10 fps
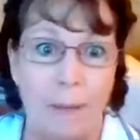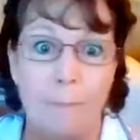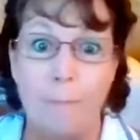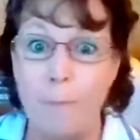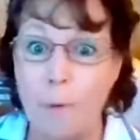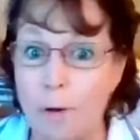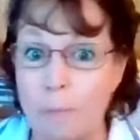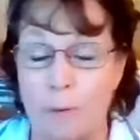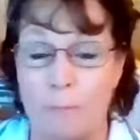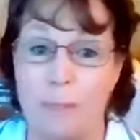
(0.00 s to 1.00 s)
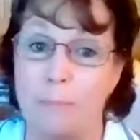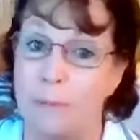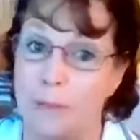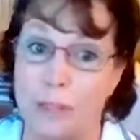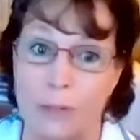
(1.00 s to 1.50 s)
More and more
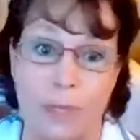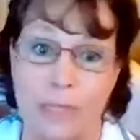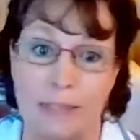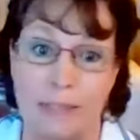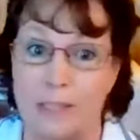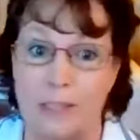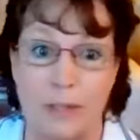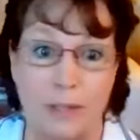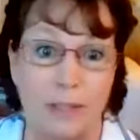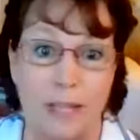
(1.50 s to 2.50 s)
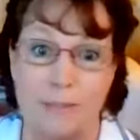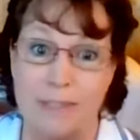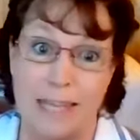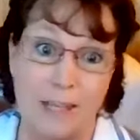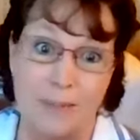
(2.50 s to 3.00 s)
people are joining this circle of
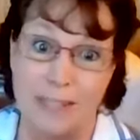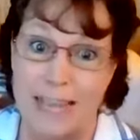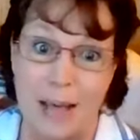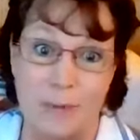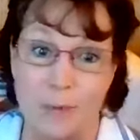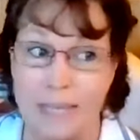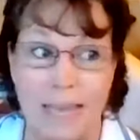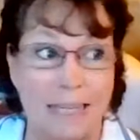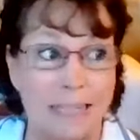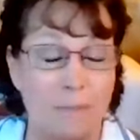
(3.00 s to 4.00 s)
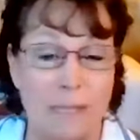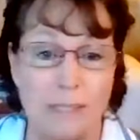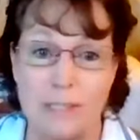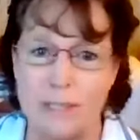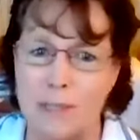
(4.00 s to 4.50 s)
sacred gathering, and it's been
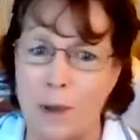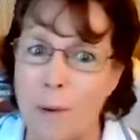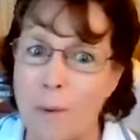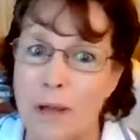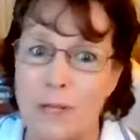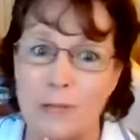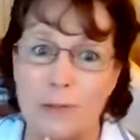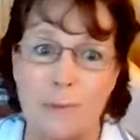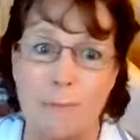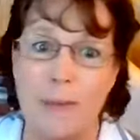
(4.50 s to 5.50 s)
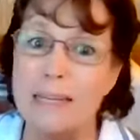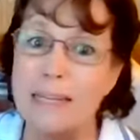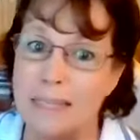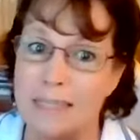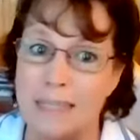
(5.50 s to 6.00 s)
so
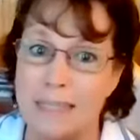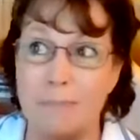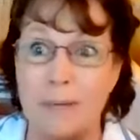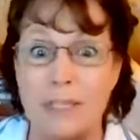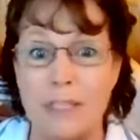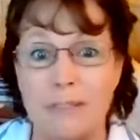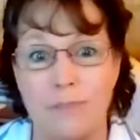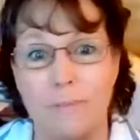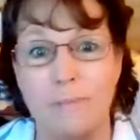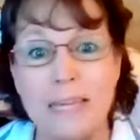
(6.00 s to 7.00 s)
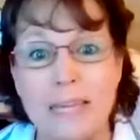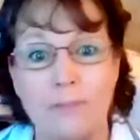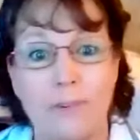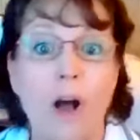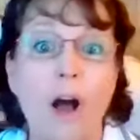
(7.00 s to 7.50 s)
tremendous, especially for me
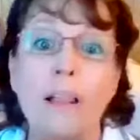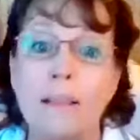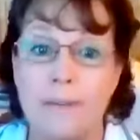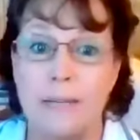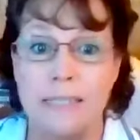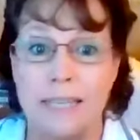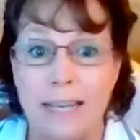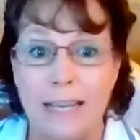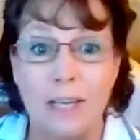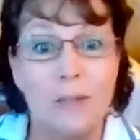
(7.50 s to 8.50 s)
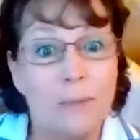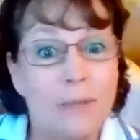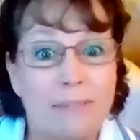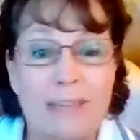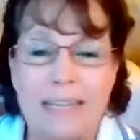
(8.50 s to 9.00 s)
and for all of us.
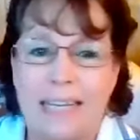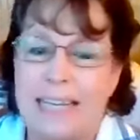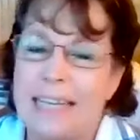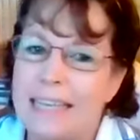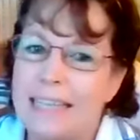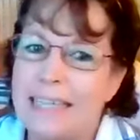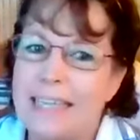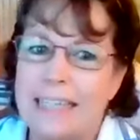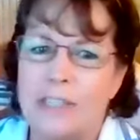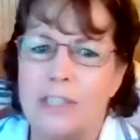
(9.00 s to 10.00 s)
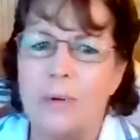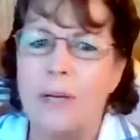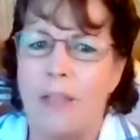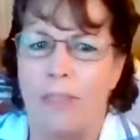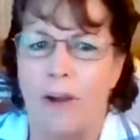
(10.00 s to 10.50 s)
Grieving and healing is so
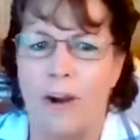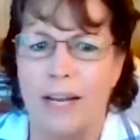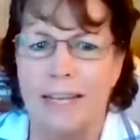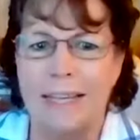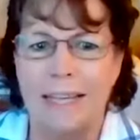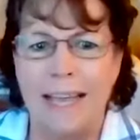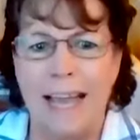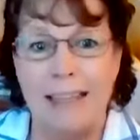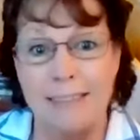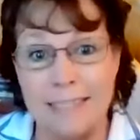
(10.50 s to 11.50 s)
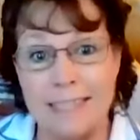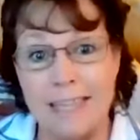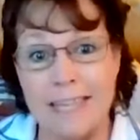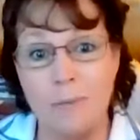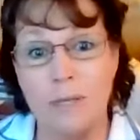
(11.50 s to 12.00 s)
cathartic. And this
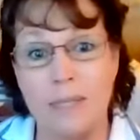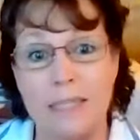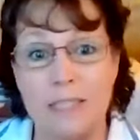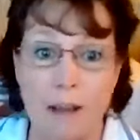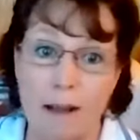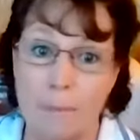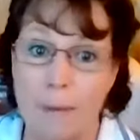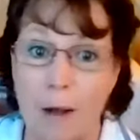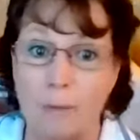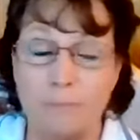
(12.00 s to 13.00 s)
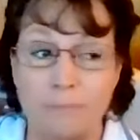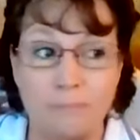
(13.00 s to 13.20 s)
Sunday, we're going to talk about